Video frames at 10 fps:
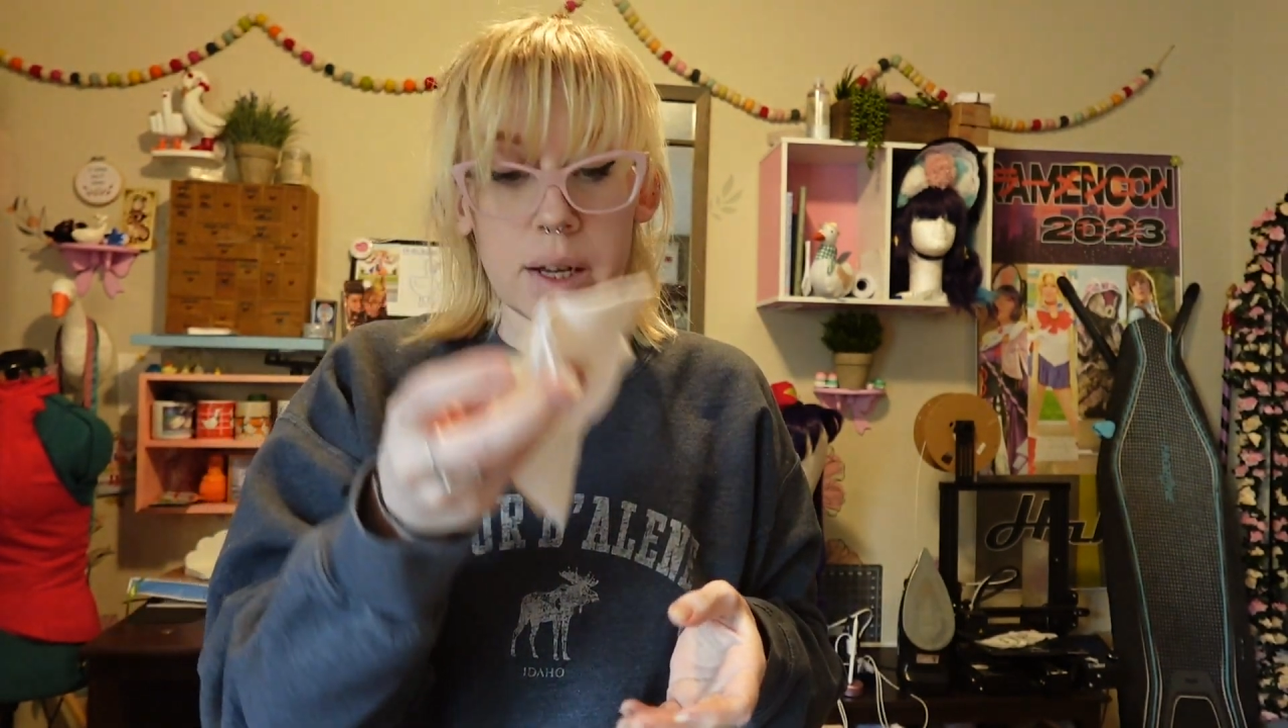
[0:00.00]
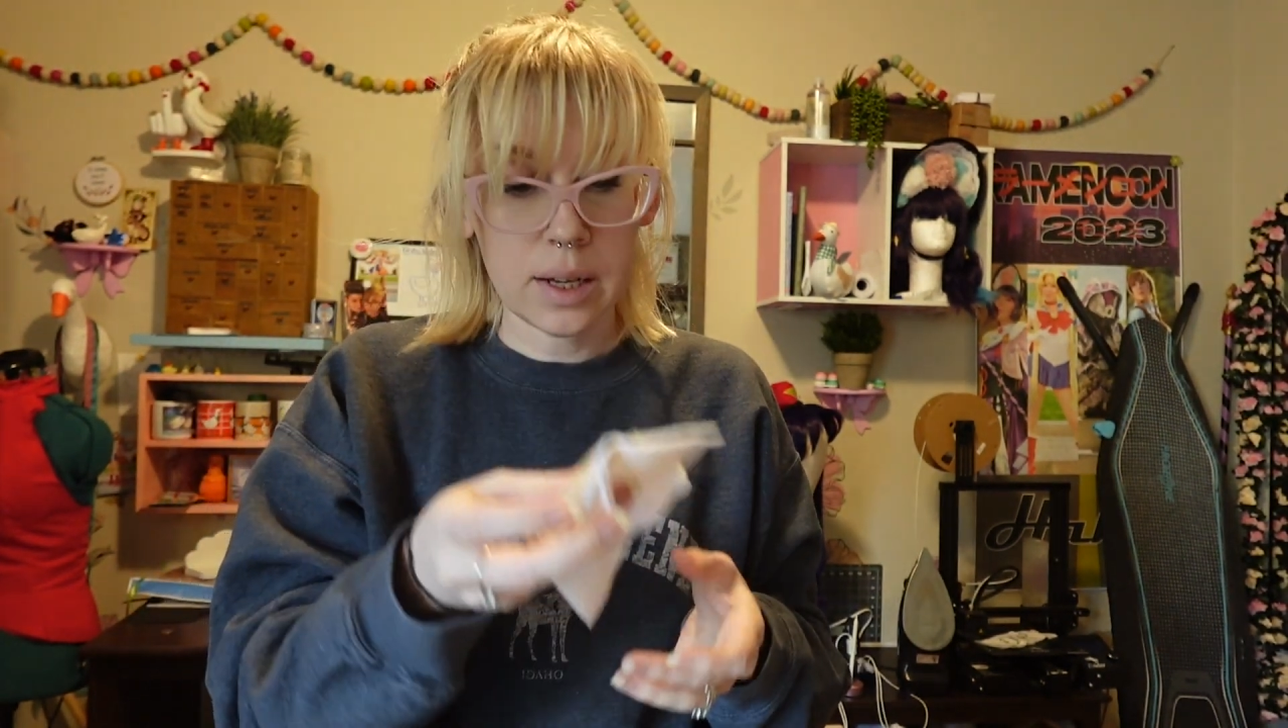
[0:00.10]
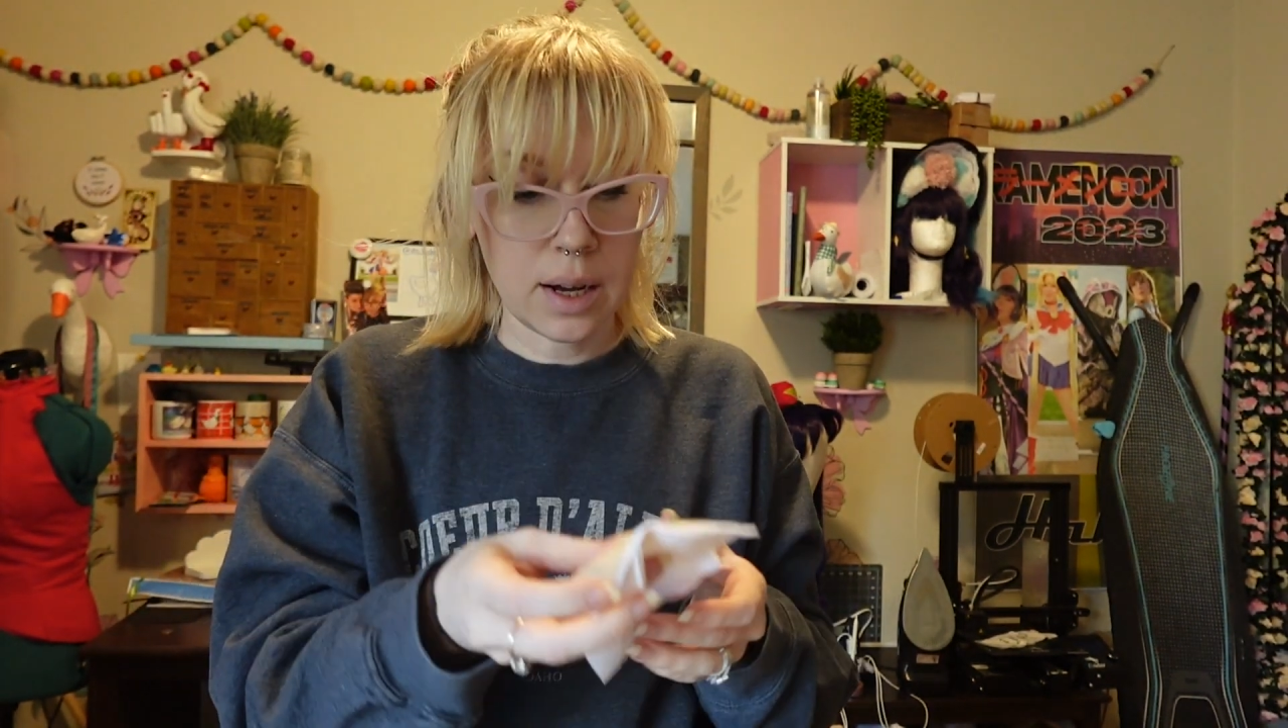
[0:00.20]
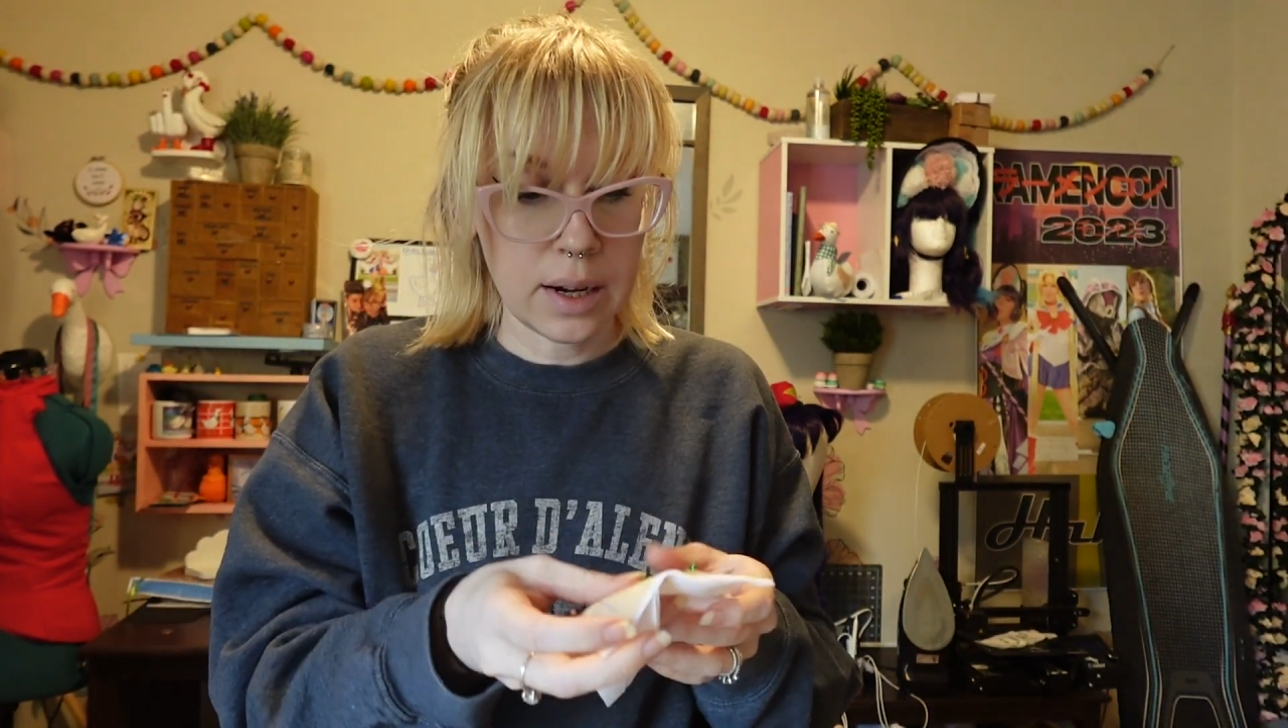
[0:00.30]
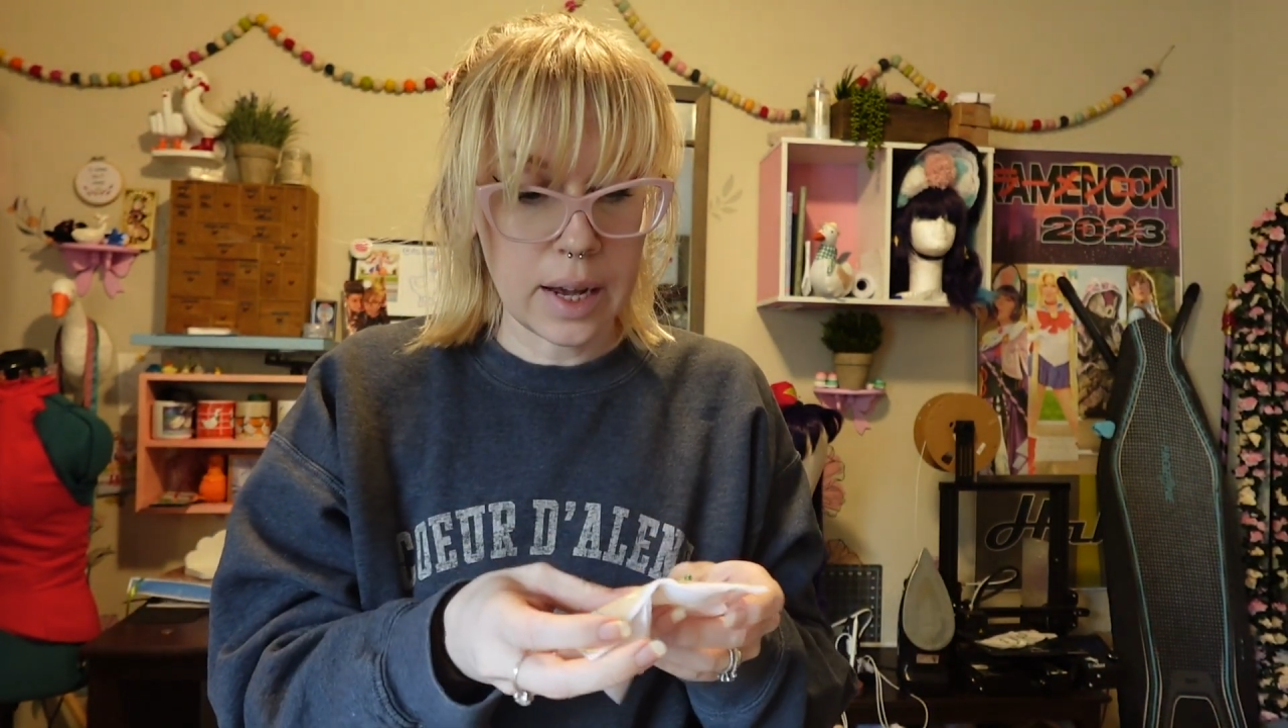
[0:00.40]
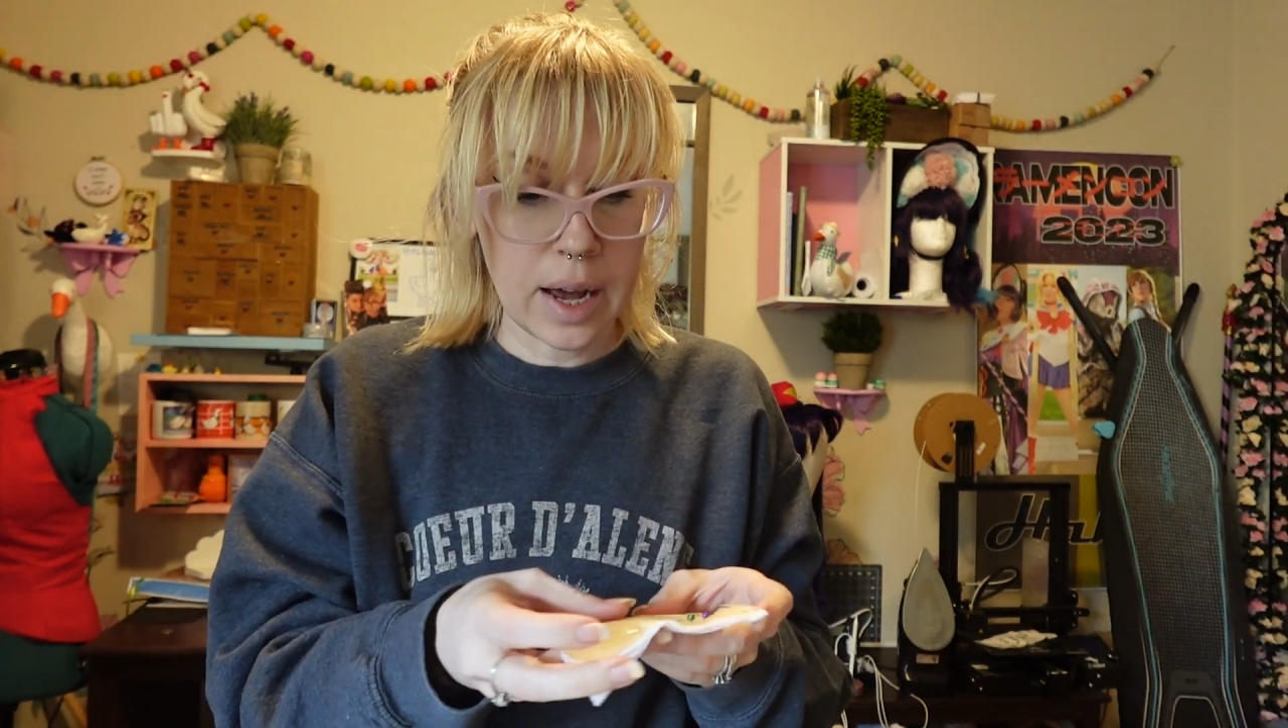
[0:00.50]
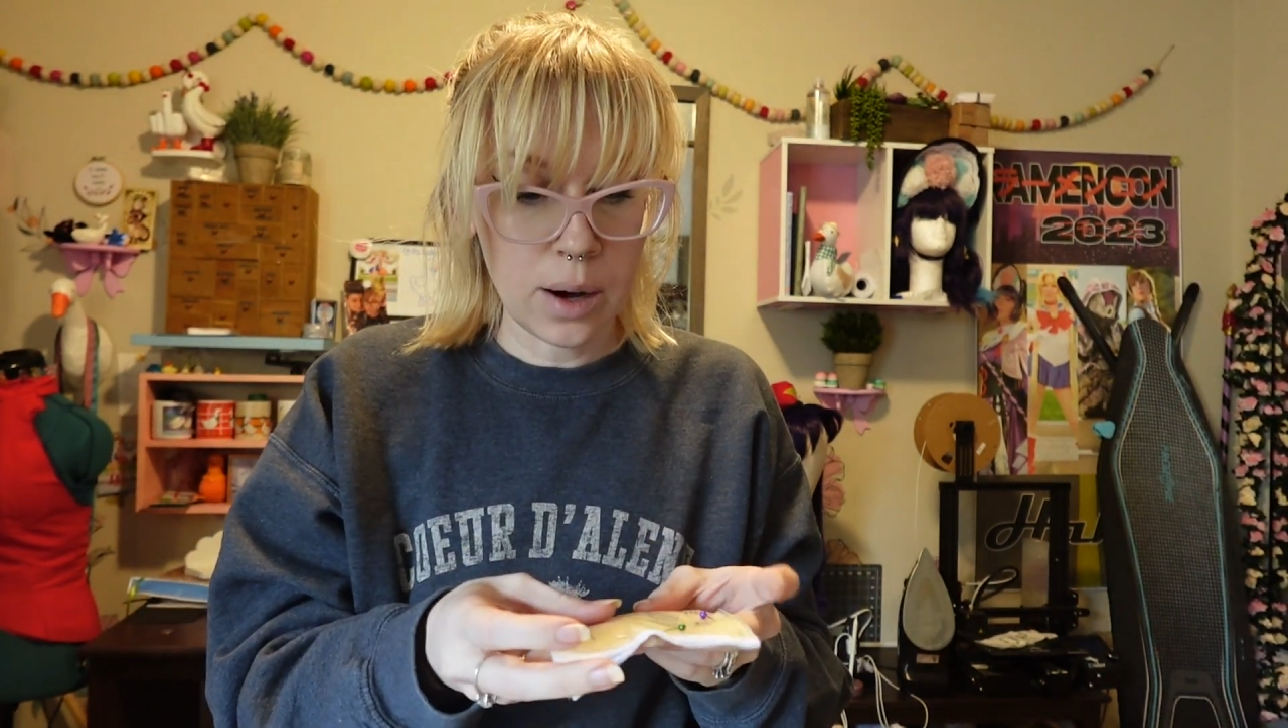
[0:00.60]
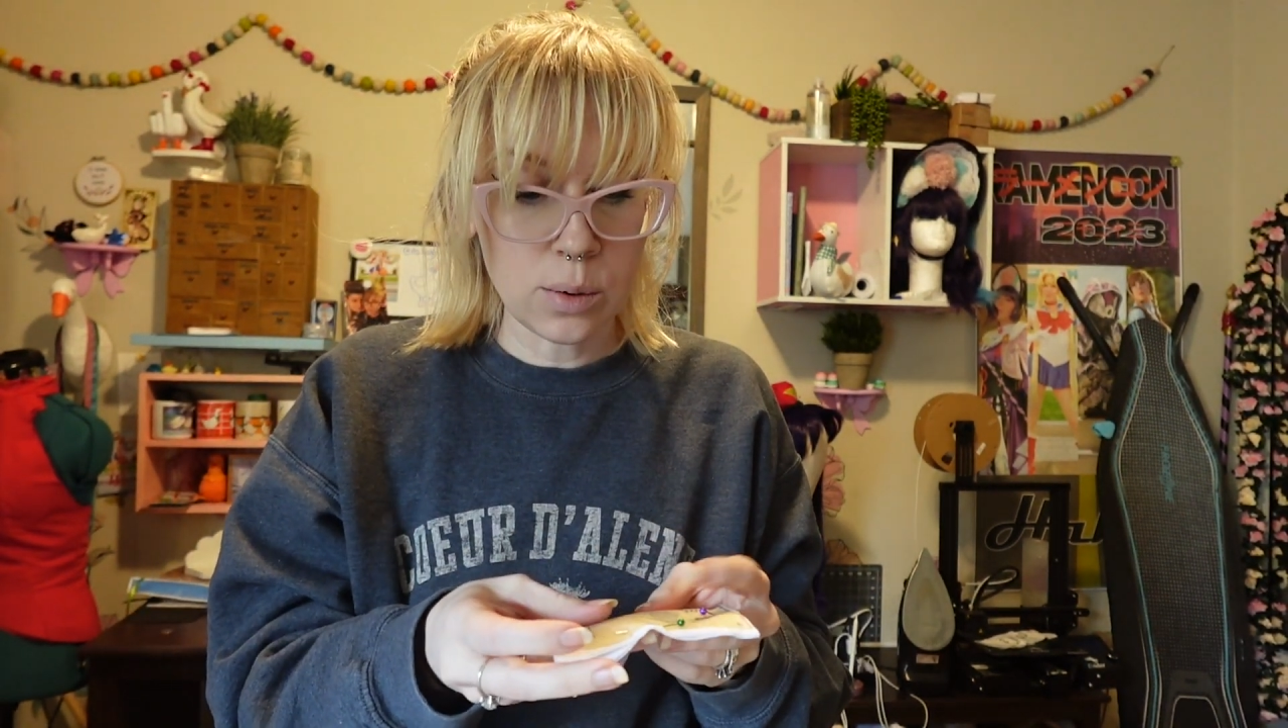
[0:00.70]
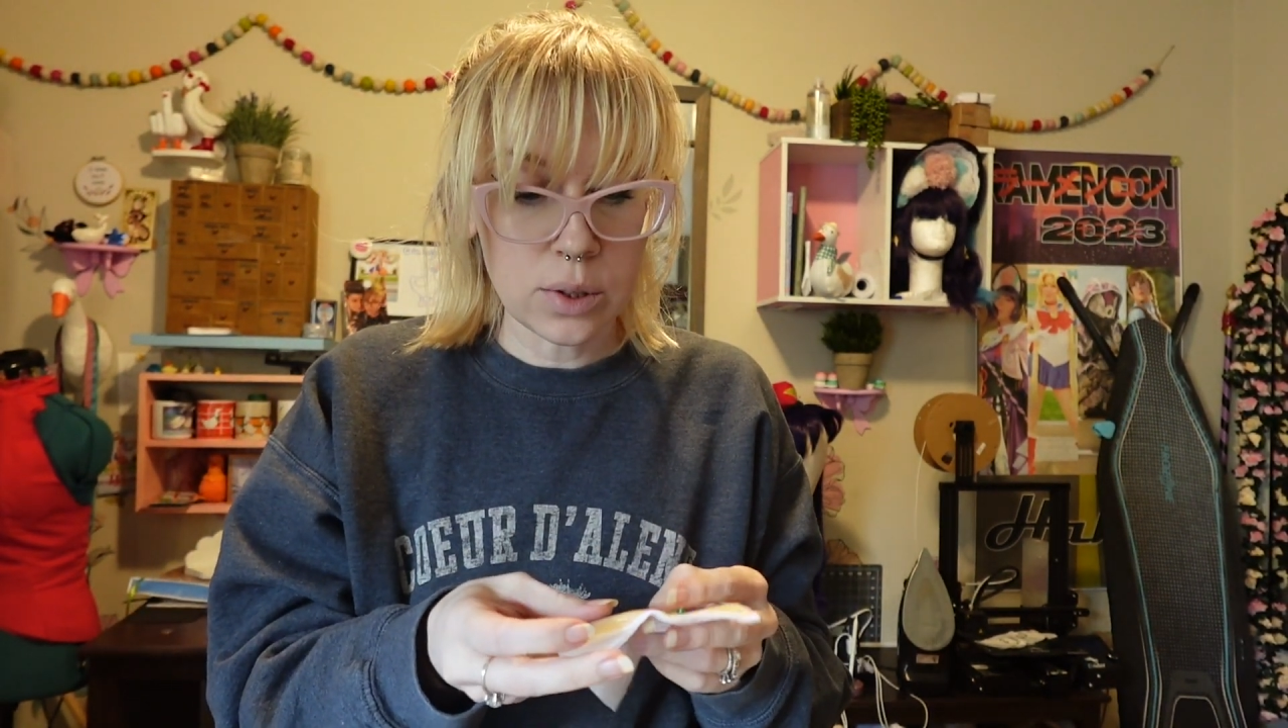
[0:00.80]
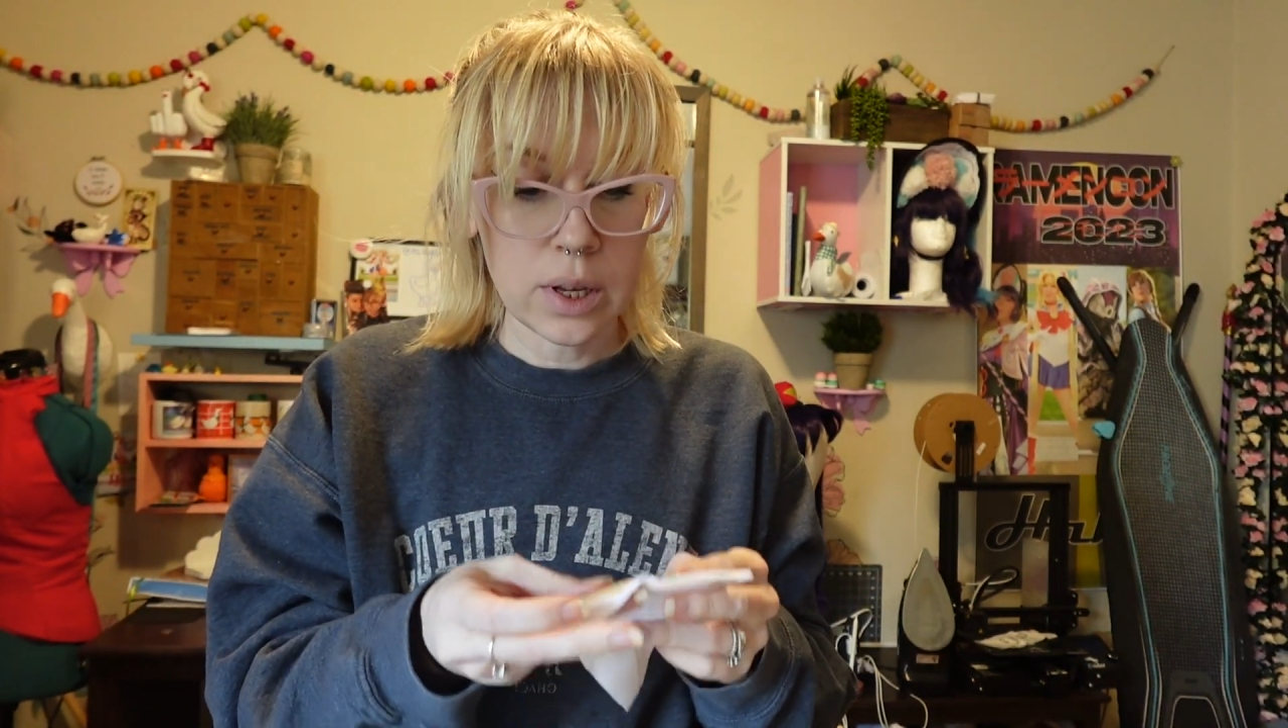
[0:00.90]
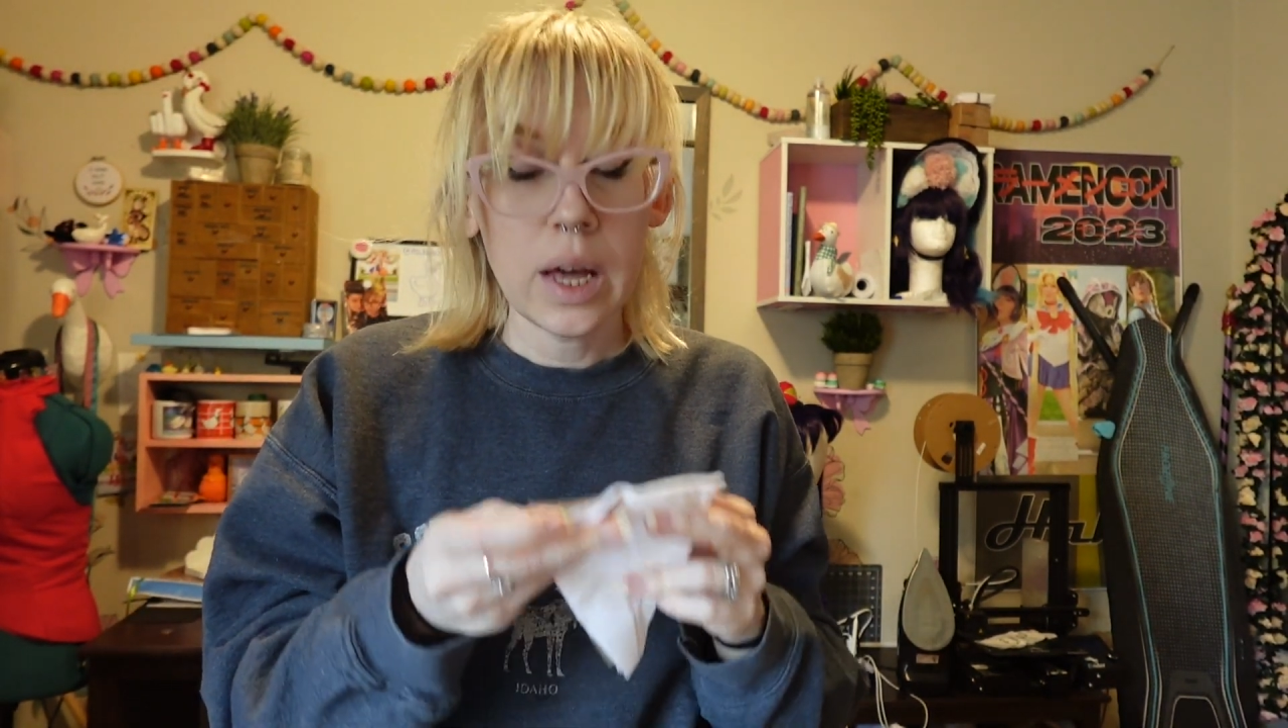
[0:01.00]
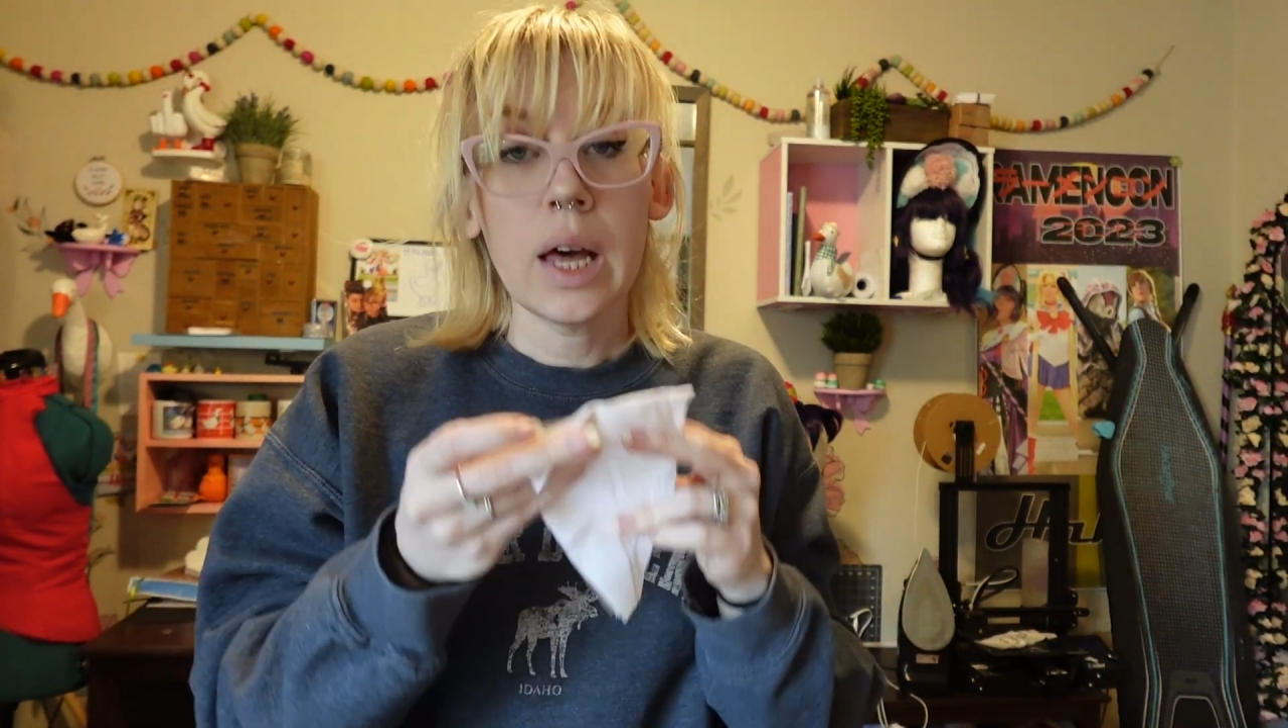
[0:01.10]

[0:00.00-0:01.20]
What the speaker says: cut out.